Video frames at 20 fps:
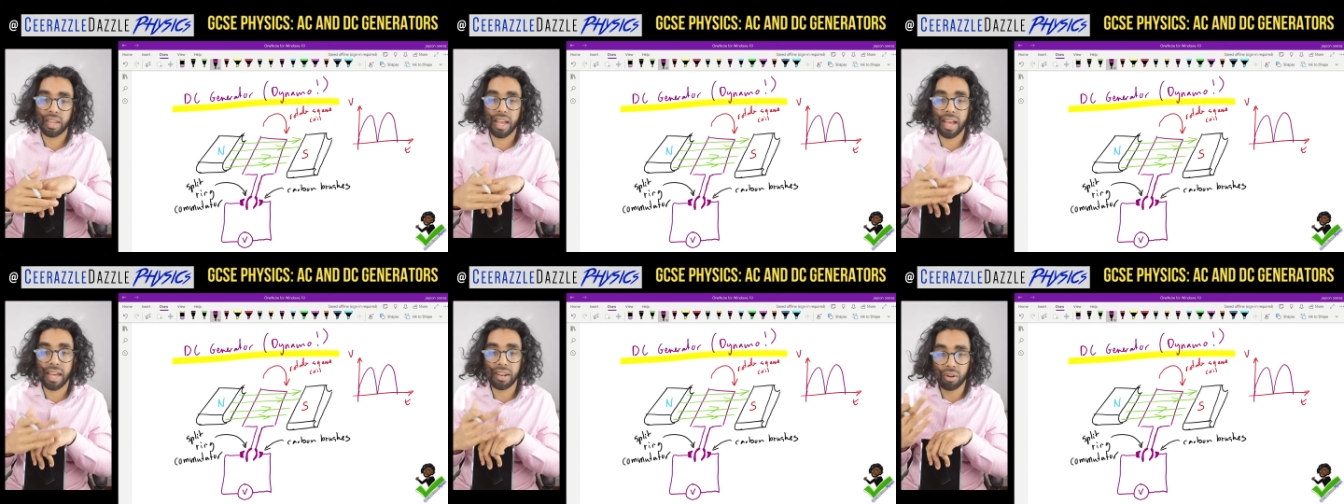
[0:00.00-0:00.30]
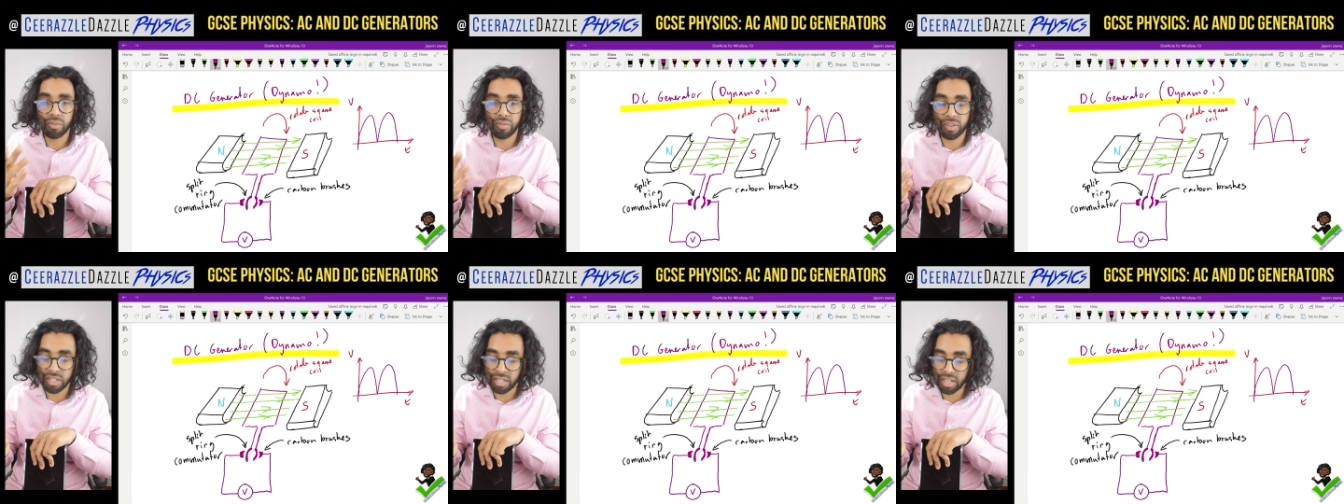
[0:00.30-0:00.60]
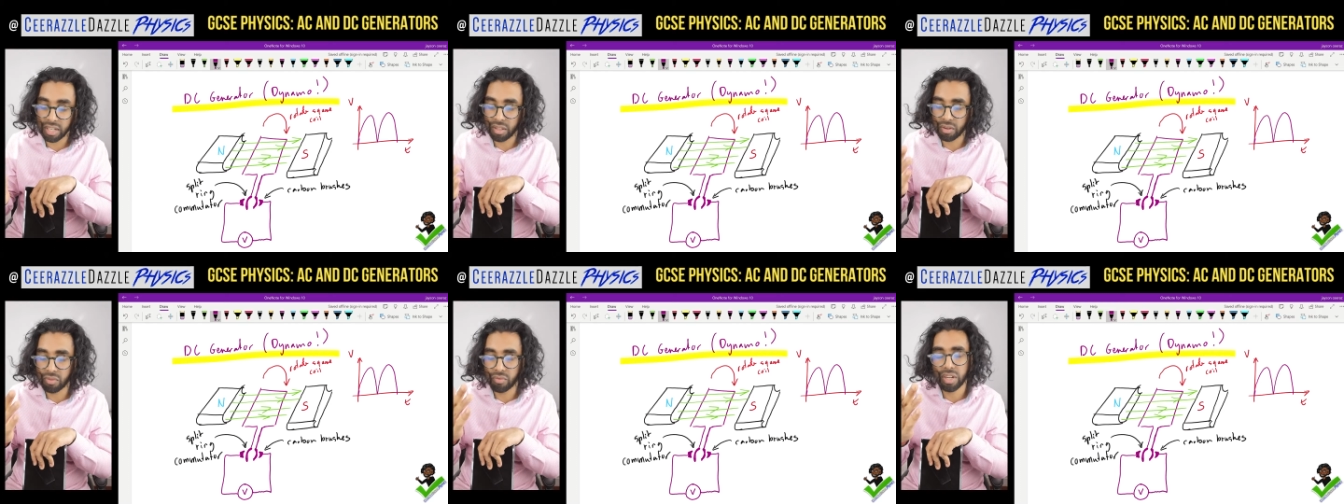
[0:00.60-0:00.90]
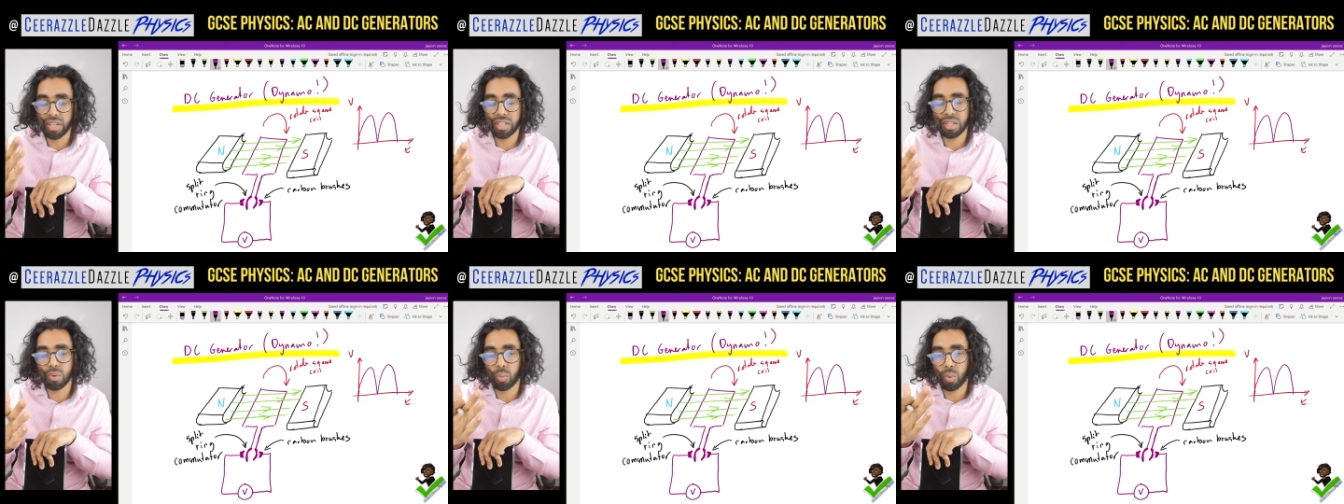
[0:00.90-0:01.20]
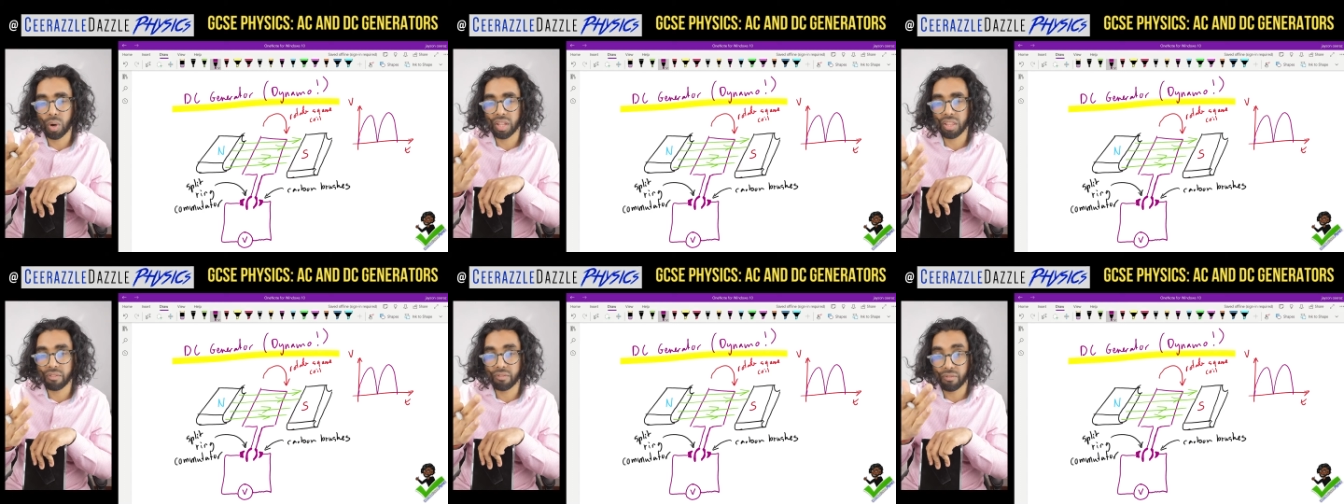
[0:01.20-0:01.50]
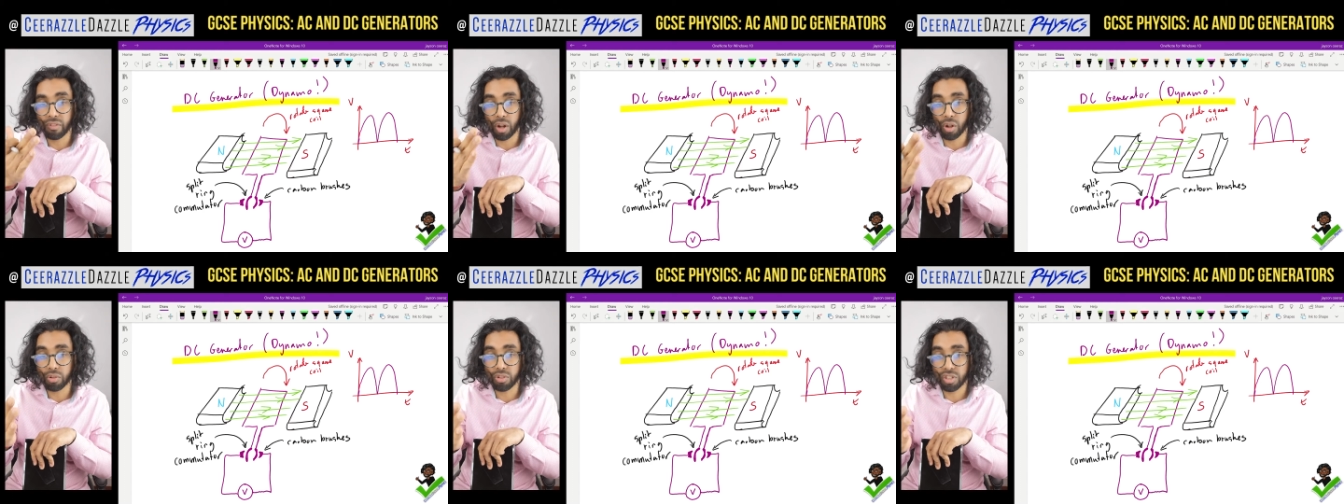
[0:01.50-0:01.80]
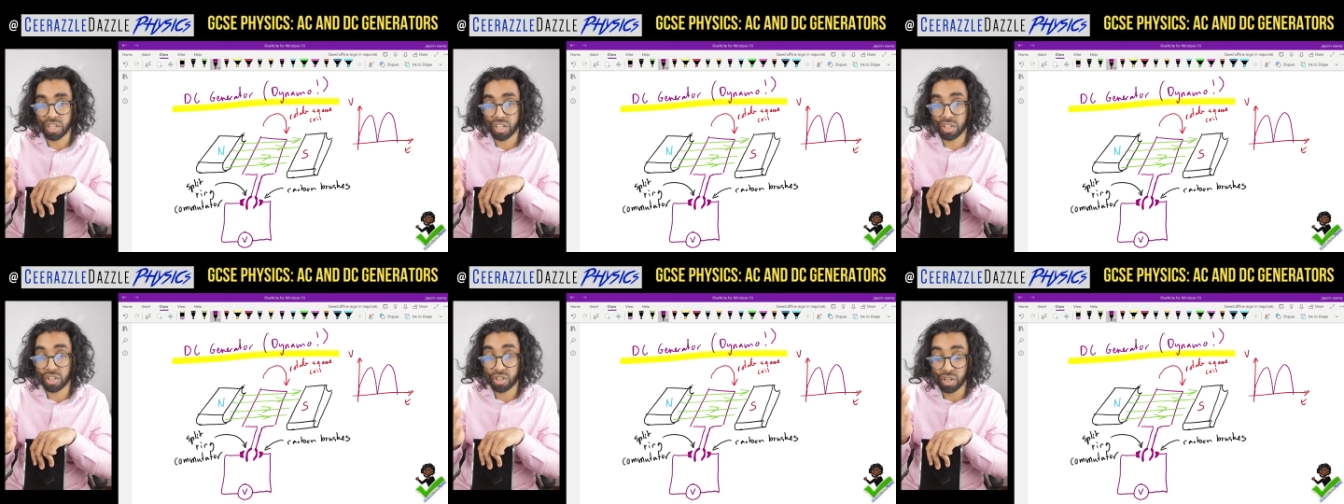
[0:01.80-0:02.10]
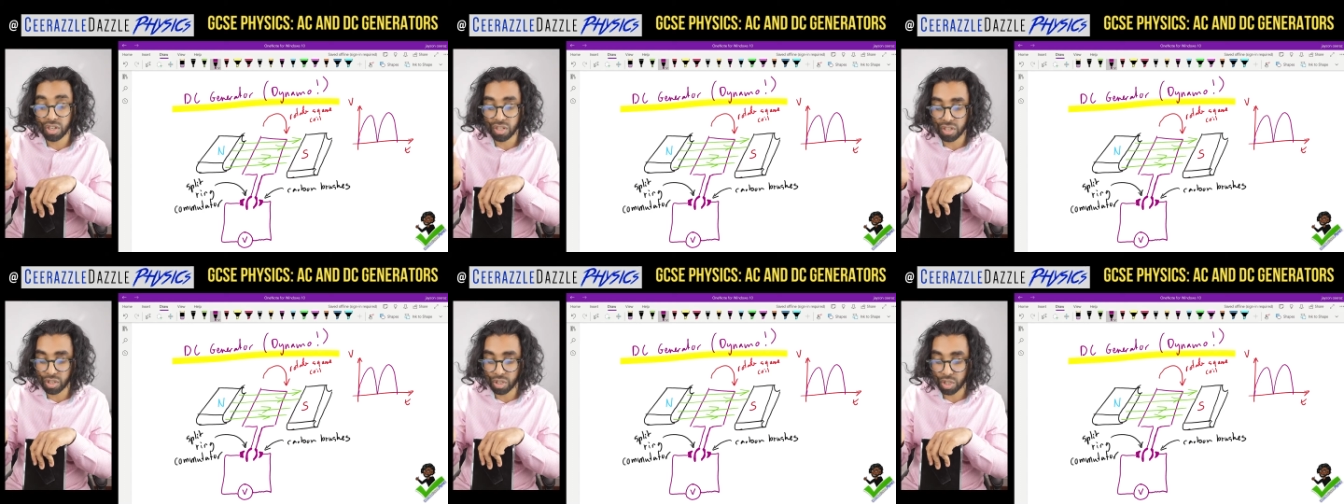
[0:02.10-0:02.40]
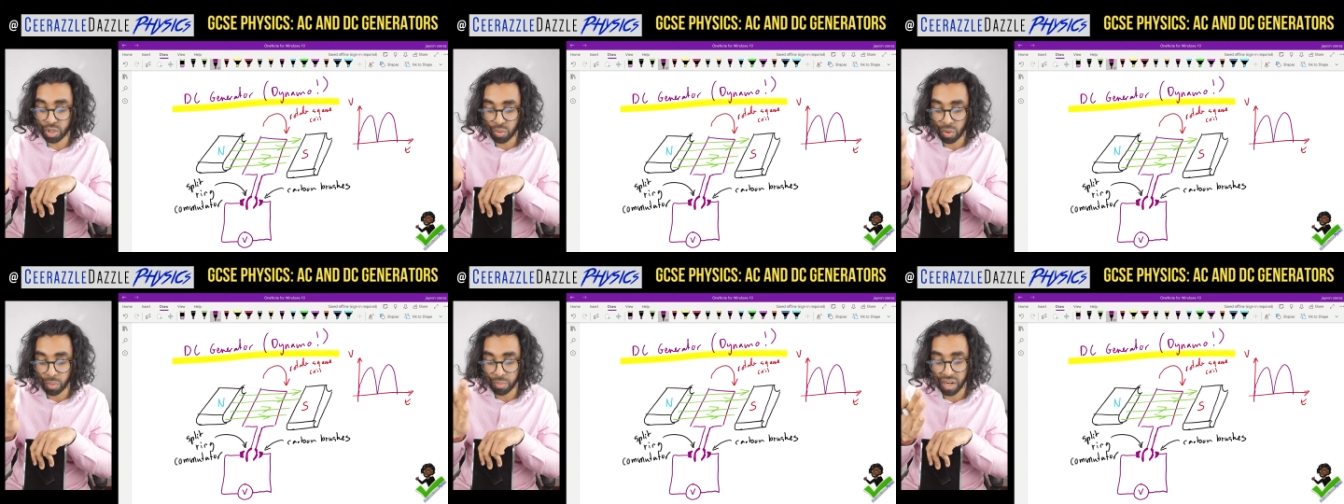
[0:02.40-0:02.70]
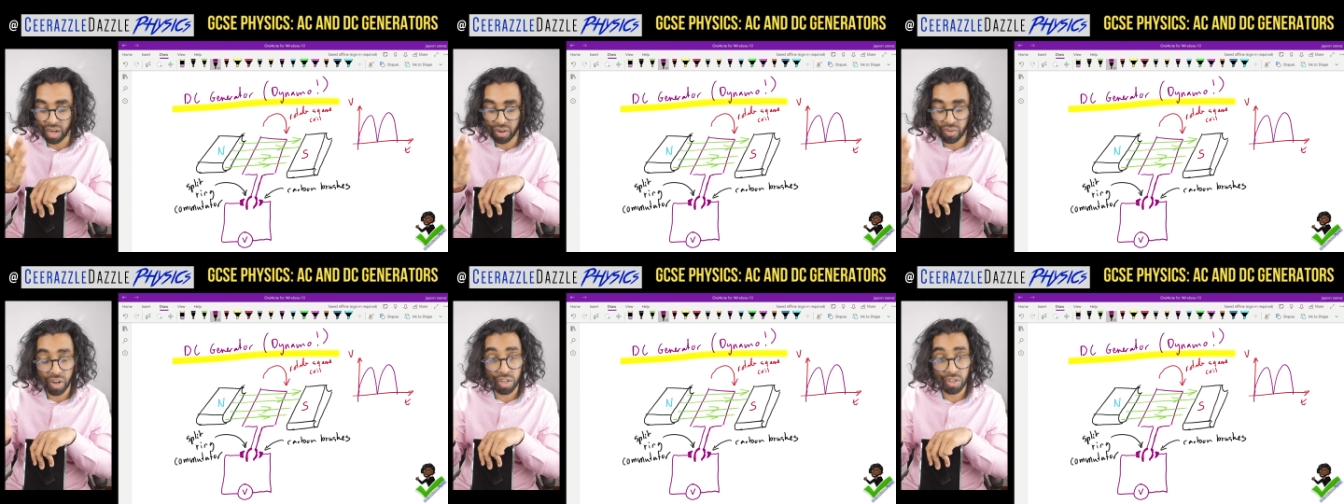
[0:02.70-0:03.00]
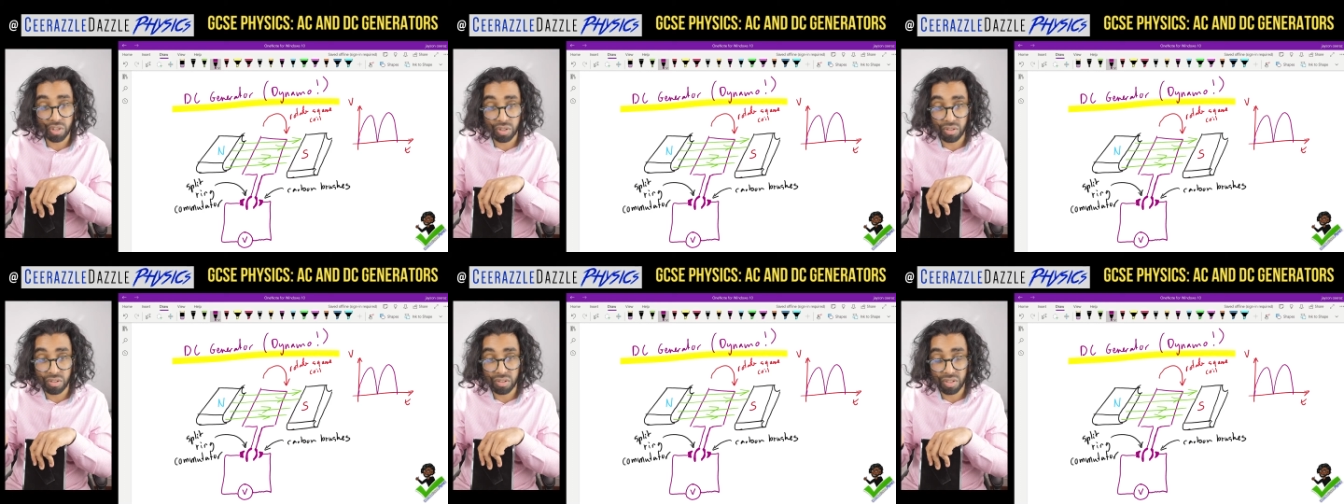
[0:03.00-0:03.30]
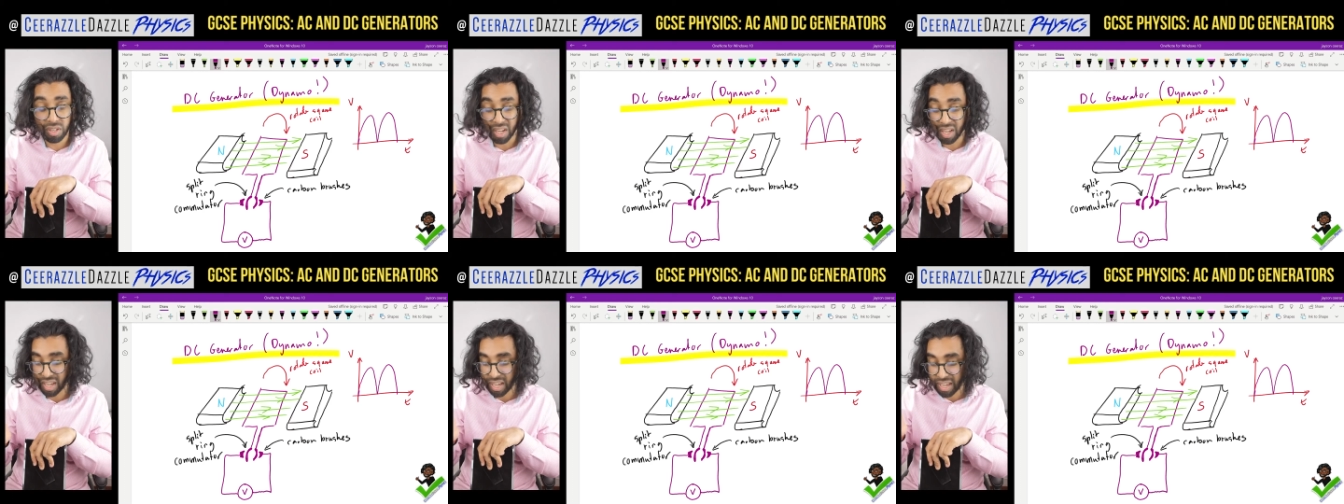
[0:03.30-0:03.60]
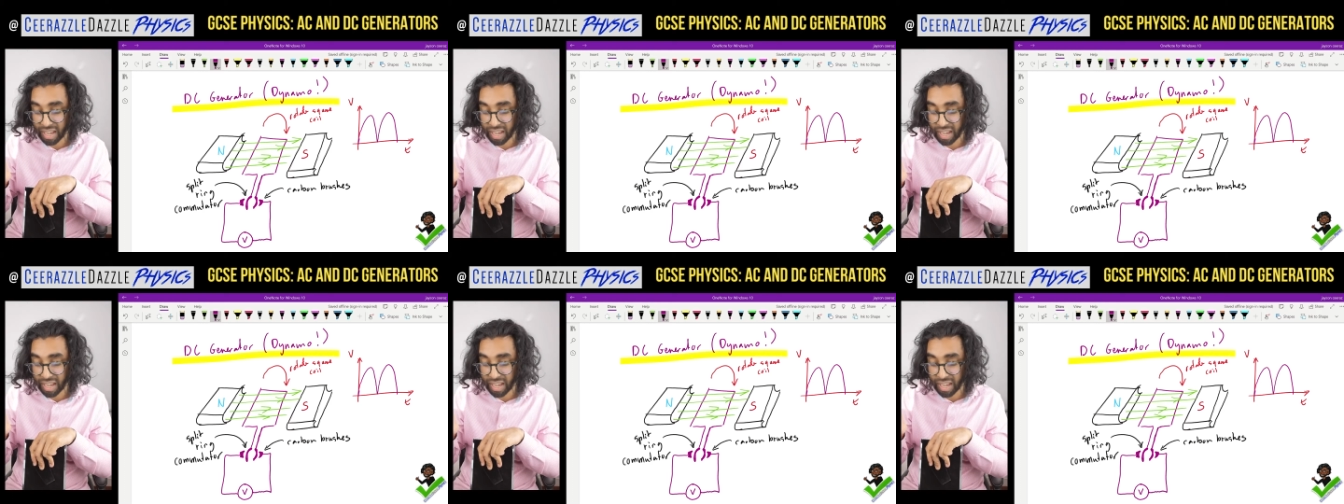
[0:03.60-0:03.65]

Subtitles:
And obviously the reason why the voltage doesn't swap directions